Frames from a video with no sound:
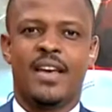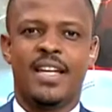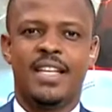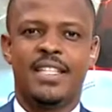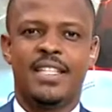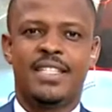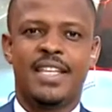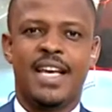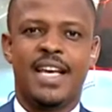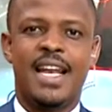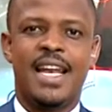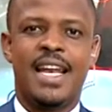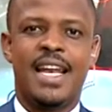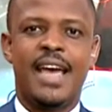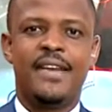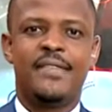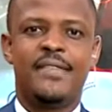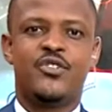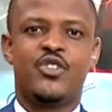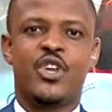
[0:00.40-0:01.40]
And it's a
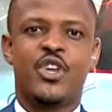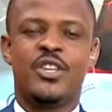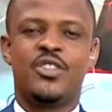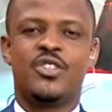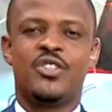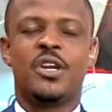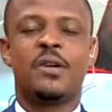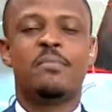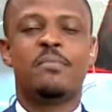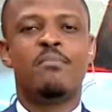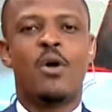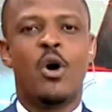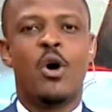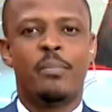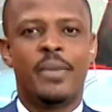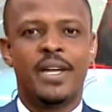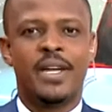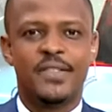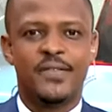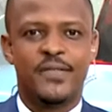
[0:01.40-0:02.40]
life-changing
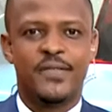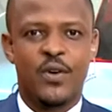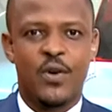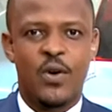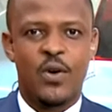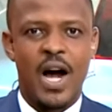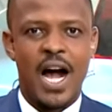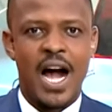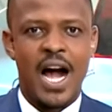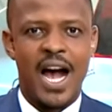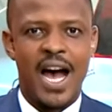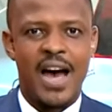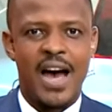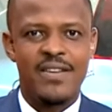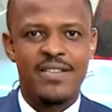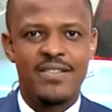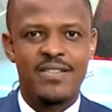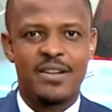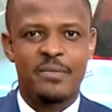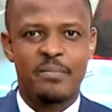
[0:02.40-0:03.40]
moment for
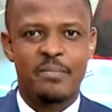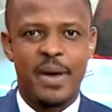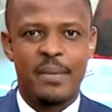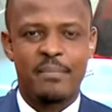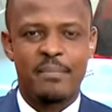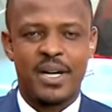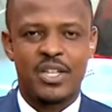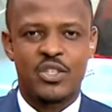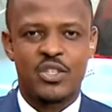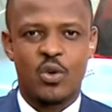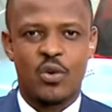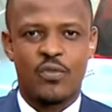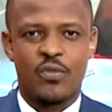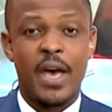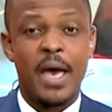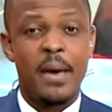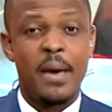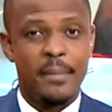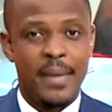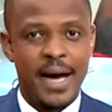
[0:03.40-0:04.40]
100 members
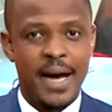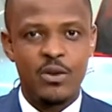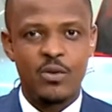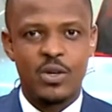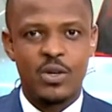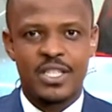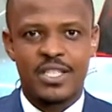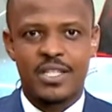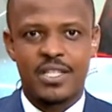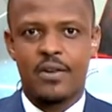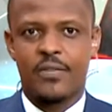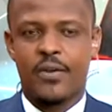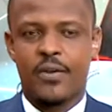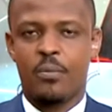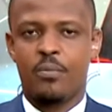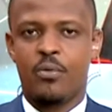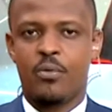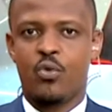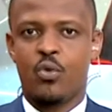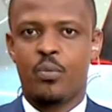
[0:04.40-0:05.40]
of Emmanuel
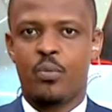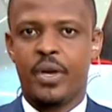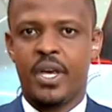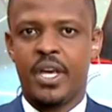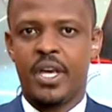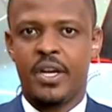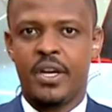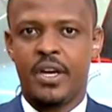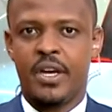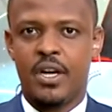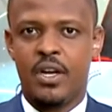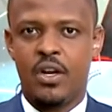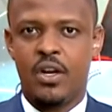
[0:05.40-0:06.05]
Self-Help Group in